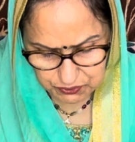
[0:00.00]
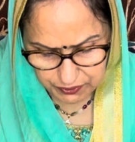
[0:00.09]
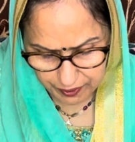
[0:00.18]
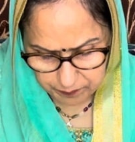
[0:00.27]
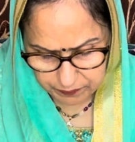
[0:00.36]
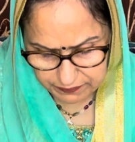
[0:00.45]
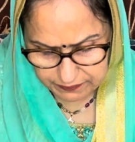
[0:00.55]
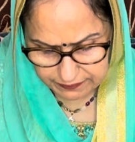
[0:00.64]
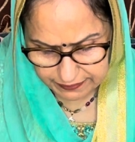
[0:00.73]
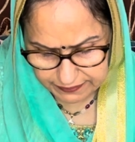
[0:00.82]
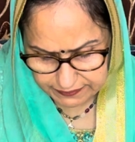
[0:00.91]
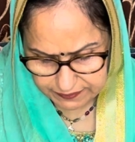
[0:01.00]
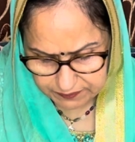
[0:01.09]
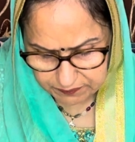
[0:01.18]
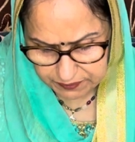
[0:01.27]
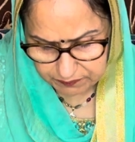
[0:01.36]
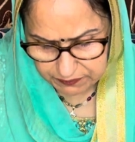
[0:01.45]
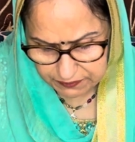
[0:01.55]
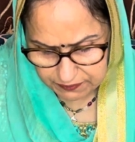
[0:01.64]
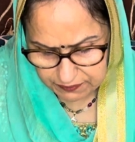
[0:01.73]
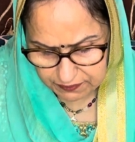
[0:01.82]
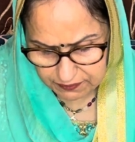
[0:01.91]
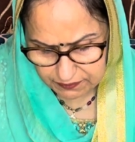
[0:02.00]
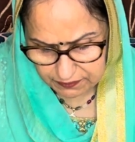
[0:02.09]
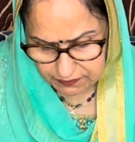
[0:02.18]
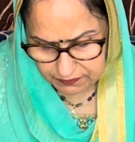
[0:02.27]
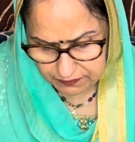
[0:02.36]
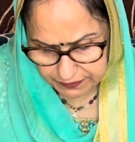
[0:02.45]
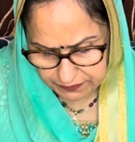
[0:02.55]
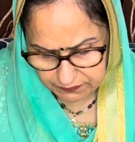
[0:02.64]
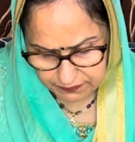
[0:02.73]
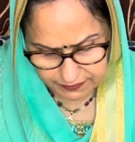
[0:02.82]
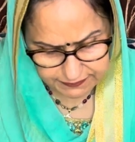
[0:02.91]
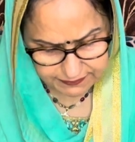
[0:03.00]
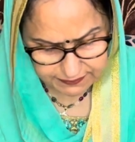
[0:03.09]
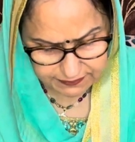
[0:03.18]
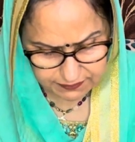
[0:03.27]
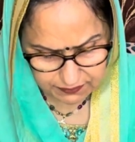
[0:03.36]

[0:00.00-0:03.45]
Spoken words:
happen that he may be recognized.